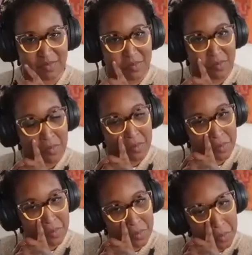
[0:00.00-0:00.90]

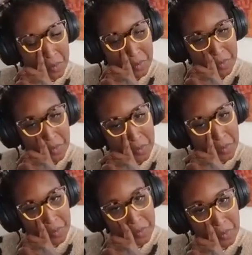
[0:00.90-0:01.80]

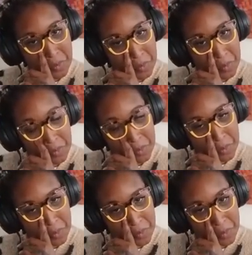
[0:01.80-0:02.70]

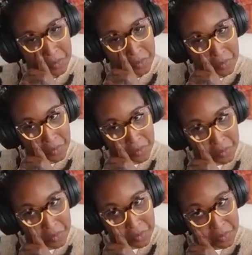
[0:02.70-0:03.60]

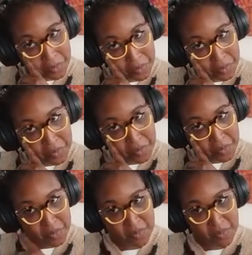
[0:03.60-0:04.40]
(not speaking)